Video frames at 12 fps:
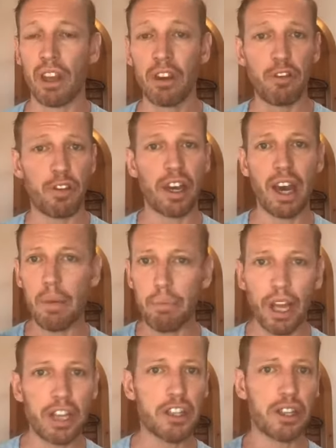fear,
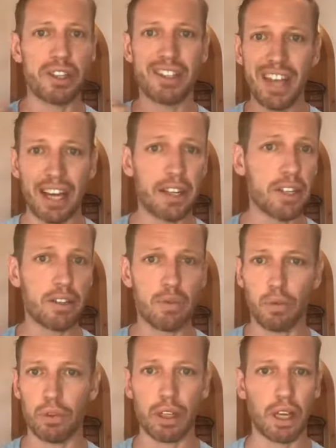apprehension, sadness,
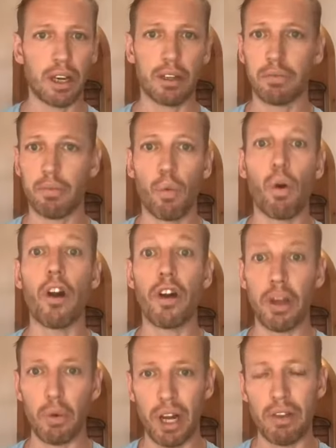
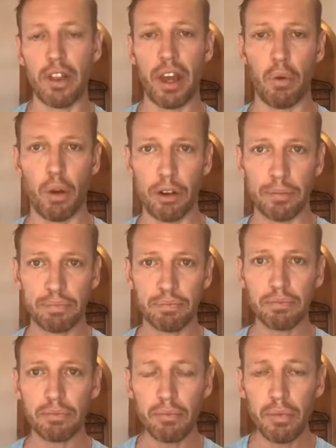worry, whatever they were.
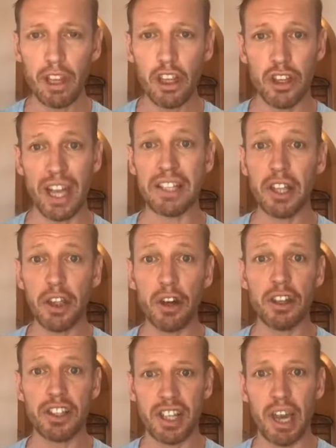So that's the
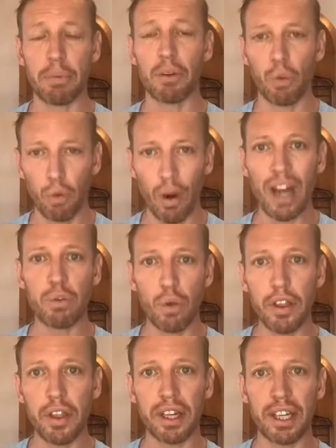third step. Write
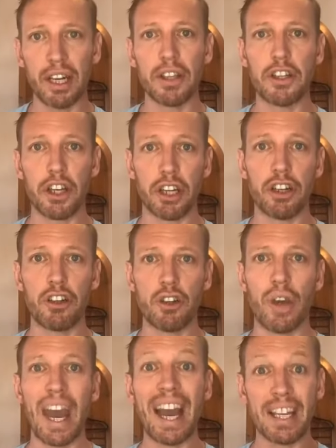one thing down that you're going to
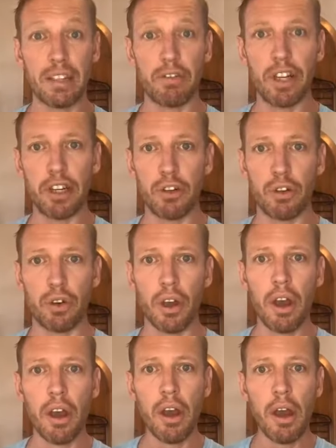do, actively do,
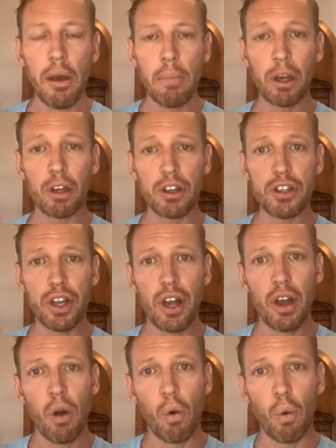because
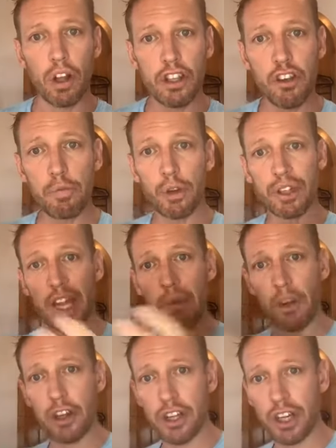once you've put that
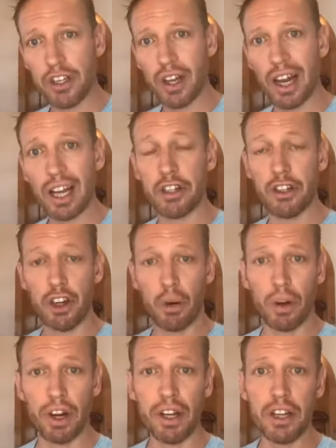emotion into the light, you know
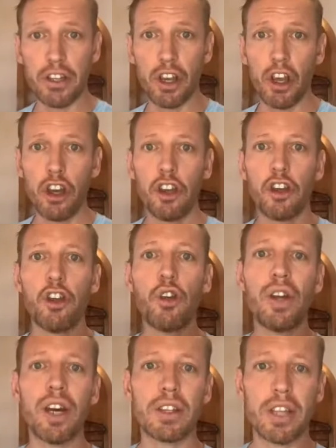what it is. You
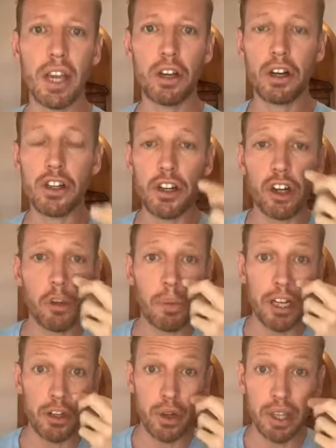now take control
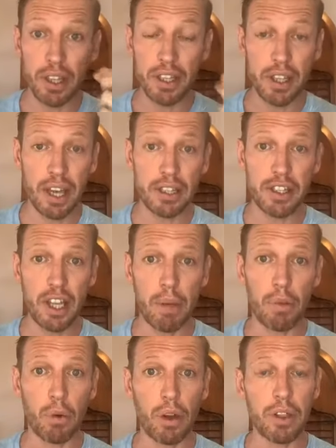by doing this next
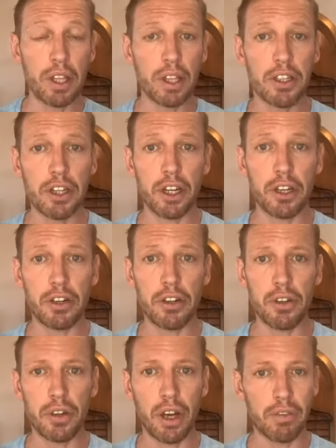step. The one thing that you're going to
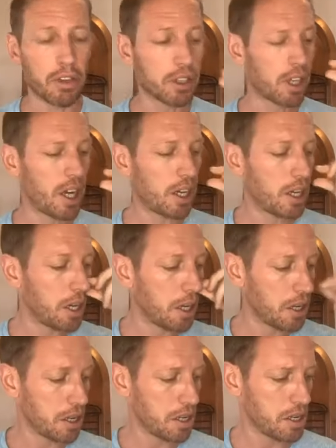do, I've got cat hair